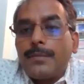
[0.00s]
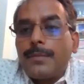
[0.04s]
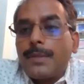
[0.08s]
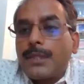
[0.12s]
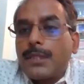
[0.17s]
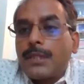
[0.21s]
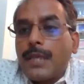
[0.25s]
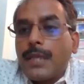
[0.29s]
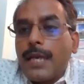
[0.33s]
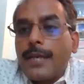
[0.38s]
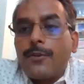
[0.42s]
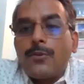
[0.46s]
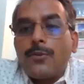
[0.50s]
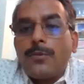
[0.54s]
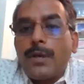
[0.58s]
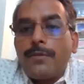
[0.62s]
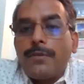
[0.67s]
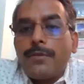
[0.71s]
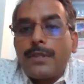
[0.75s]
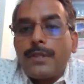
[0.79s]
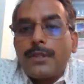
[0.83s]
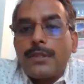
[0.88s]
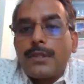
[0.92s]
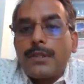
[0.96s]
Sai Kumar was
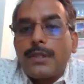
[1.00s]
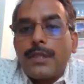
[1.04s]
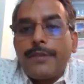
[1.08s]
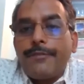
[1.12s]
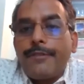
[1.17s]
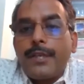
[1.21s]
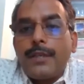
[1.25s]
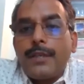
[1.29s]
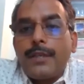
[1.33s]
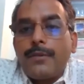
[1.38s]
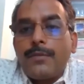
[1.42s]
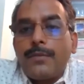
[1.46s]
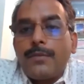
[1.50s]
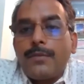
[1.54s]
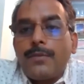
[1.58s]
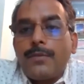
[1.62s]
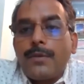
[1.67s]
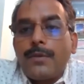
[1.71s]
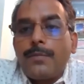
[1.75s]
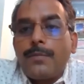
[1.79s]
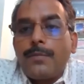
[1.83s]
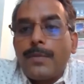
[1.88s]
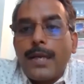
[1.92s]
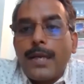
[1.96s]
giving a
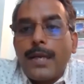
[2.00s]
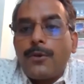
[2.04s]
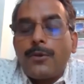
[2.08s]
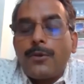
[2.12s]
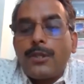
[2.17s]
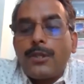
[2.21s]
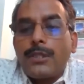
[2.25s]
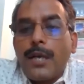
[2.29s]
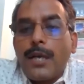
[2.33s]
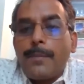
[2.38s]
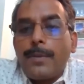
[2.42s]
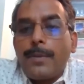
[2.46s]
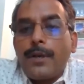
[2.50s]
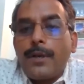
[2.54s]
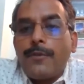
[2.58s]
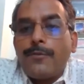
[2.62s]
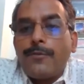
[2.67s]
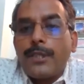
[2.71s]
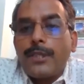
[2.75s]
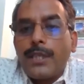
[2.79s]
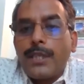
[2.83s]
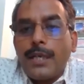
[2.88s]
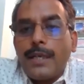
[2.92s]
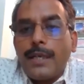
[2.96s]
very good example of
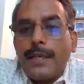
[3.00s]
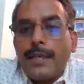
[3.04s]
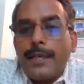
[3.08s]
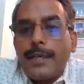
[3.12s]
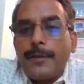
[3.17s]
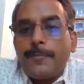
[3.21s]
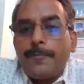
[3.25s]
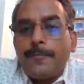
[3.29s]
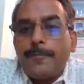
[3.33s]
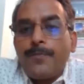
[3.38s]
138.